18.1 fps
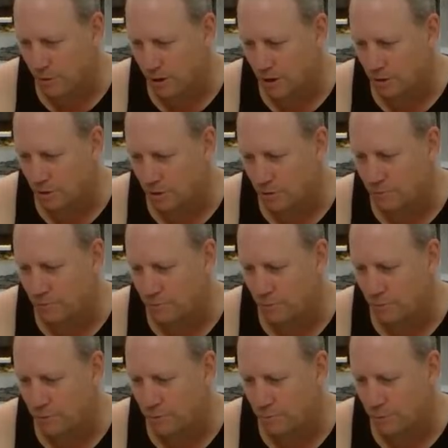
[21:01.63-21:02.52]
Brand new
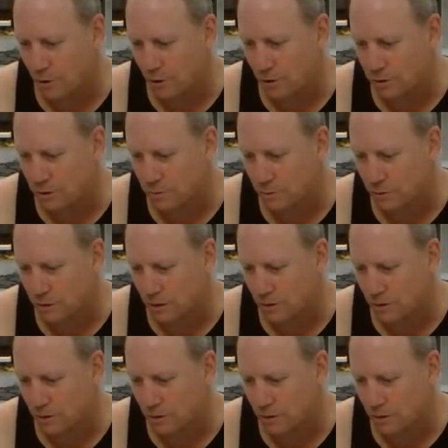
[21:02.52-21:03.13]
from the box, but